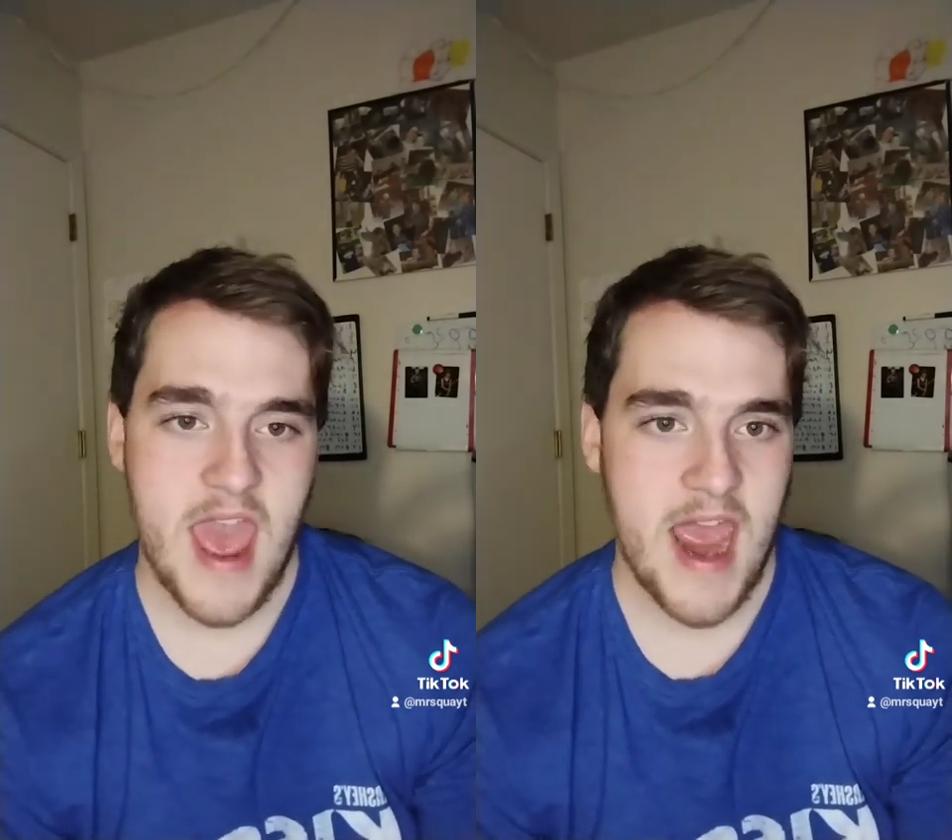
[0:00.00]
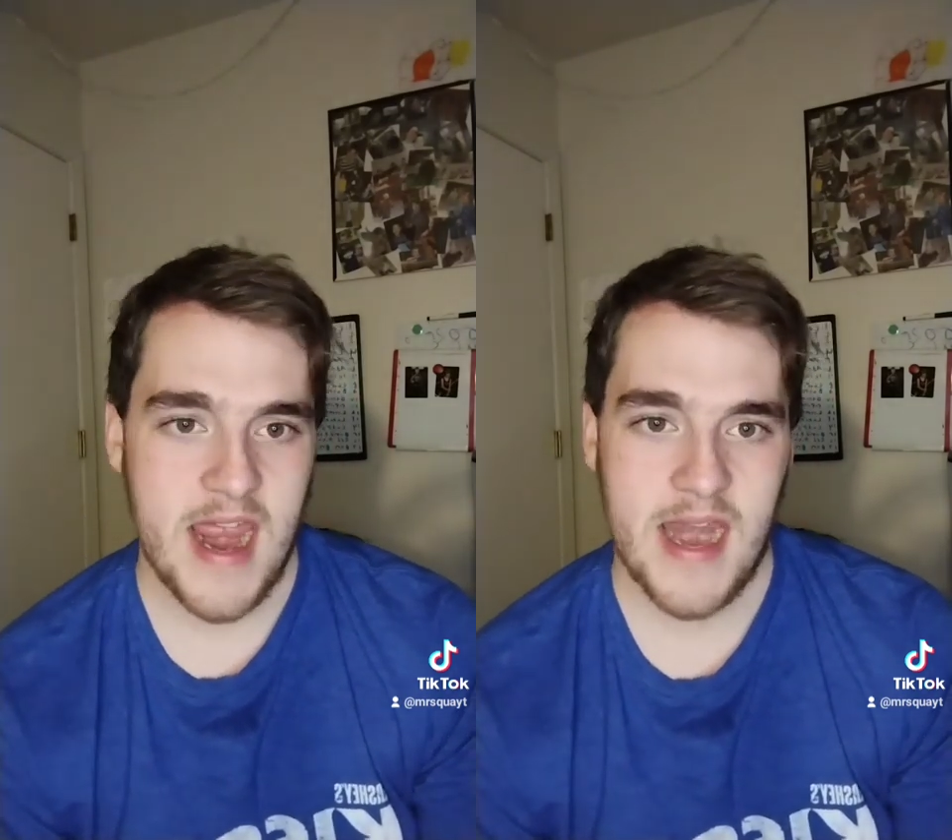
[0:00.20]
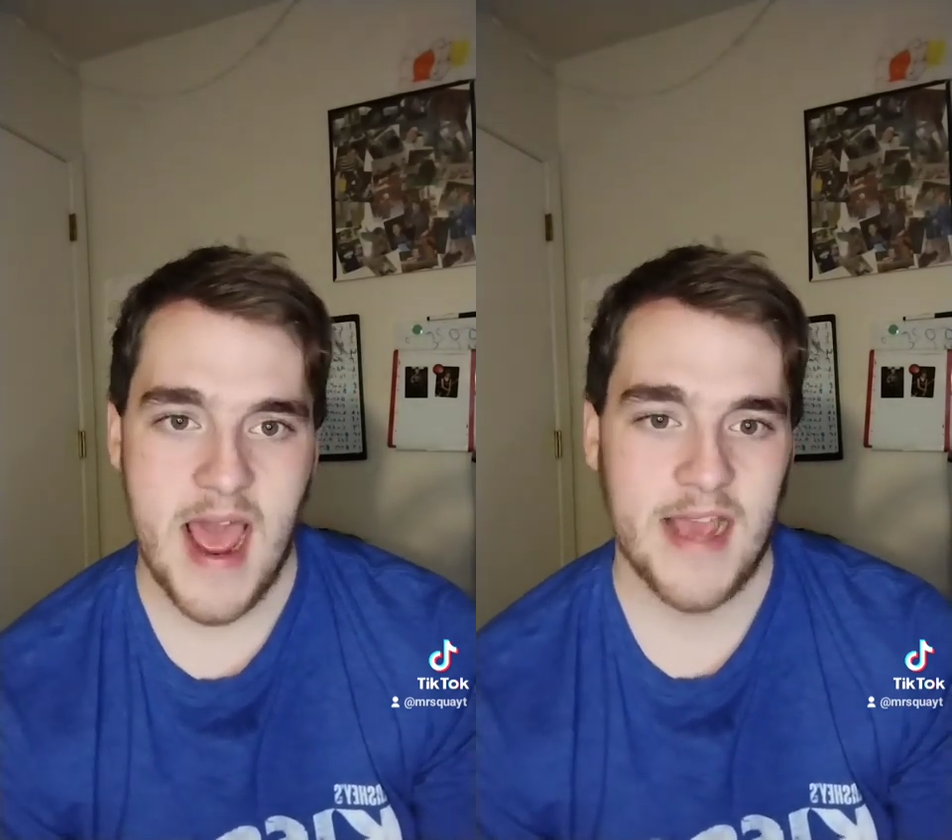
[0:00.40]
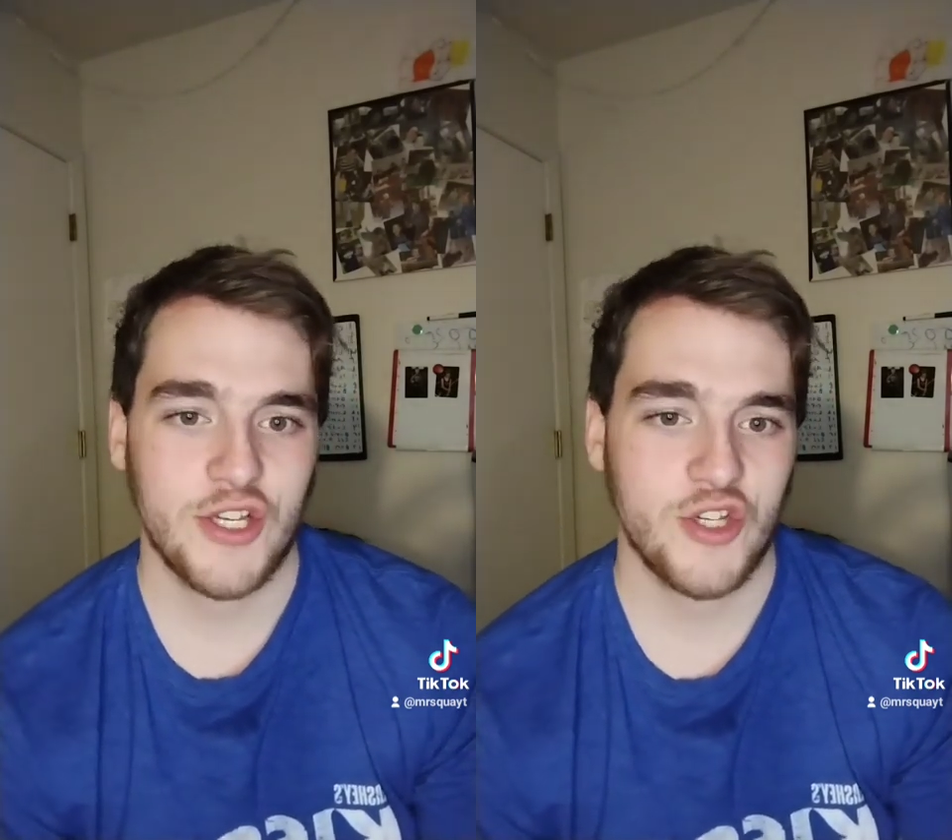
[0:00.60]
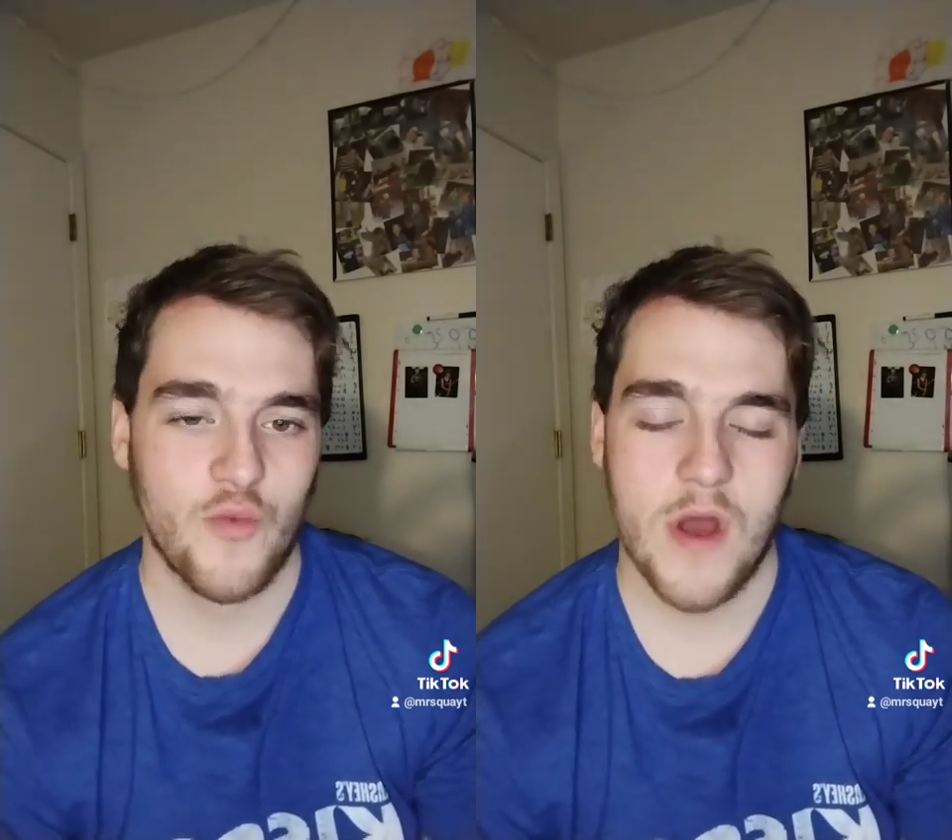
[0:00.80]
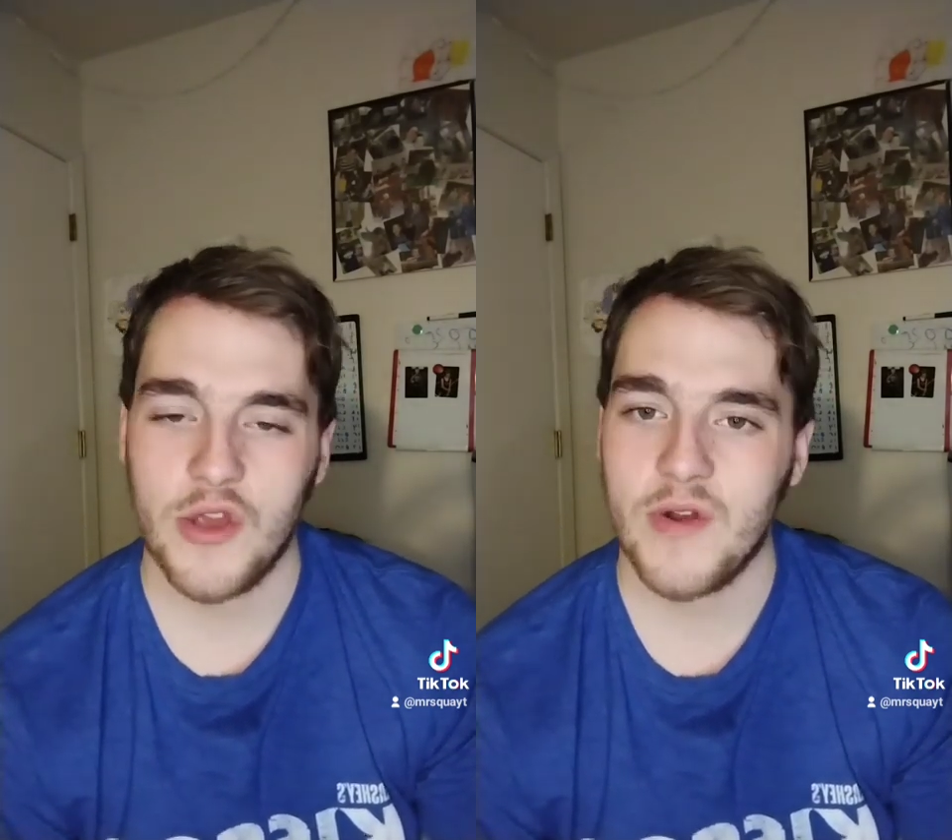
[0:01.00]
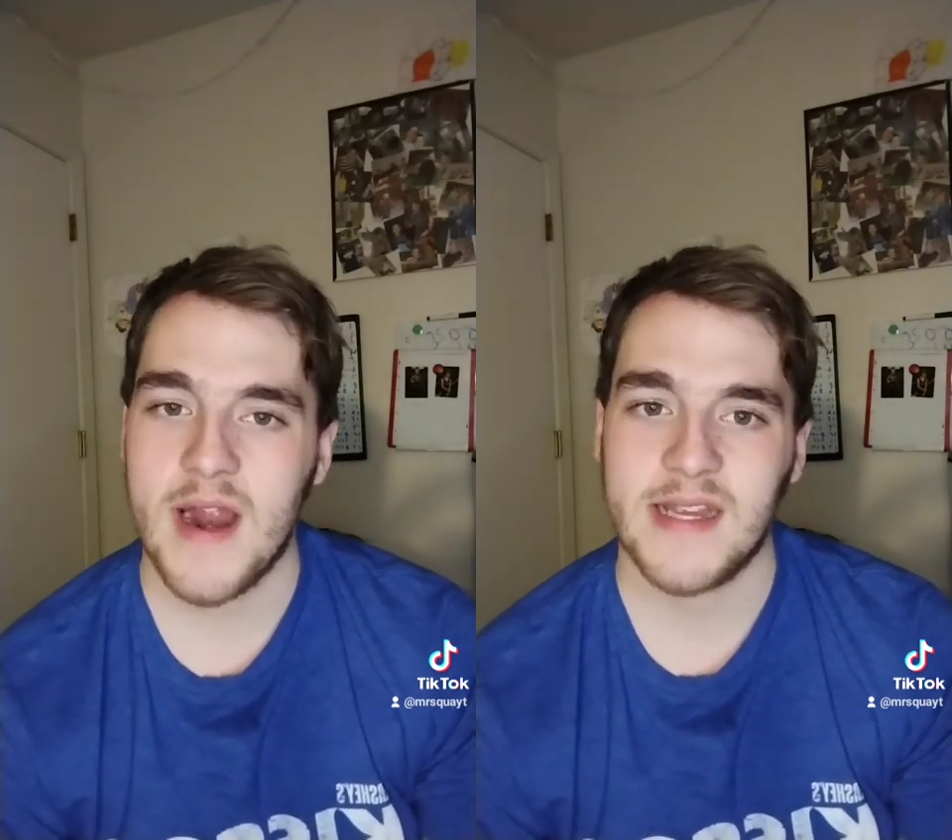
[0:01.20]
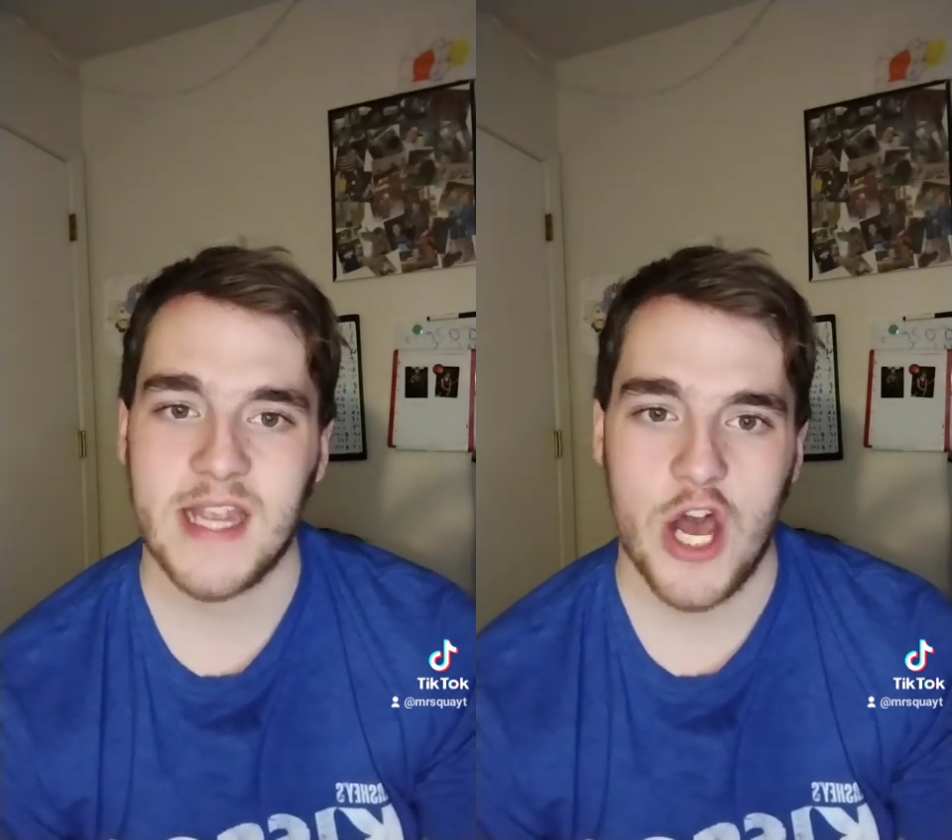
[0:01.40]
And I just want you
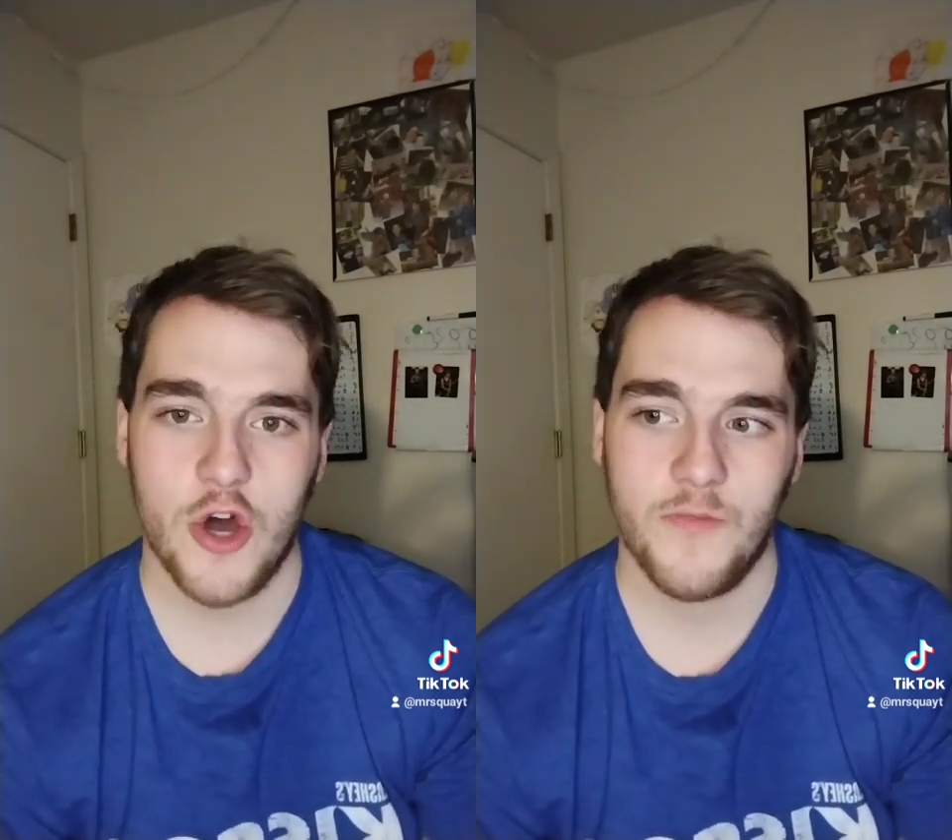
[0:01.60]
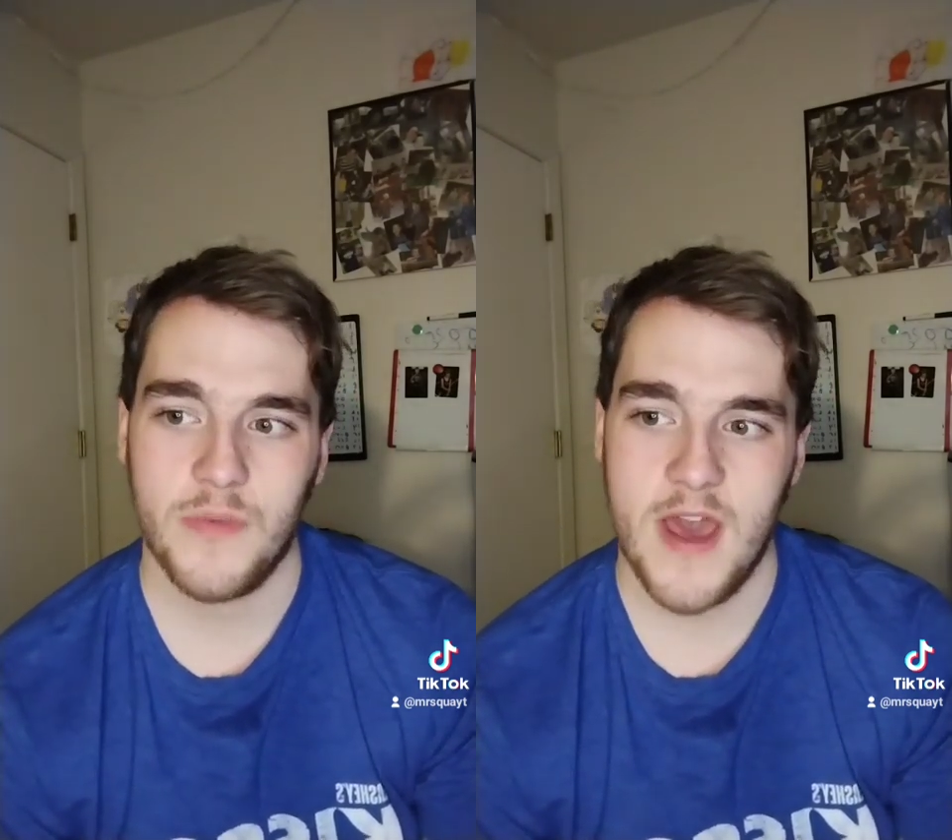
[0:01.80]
guys' help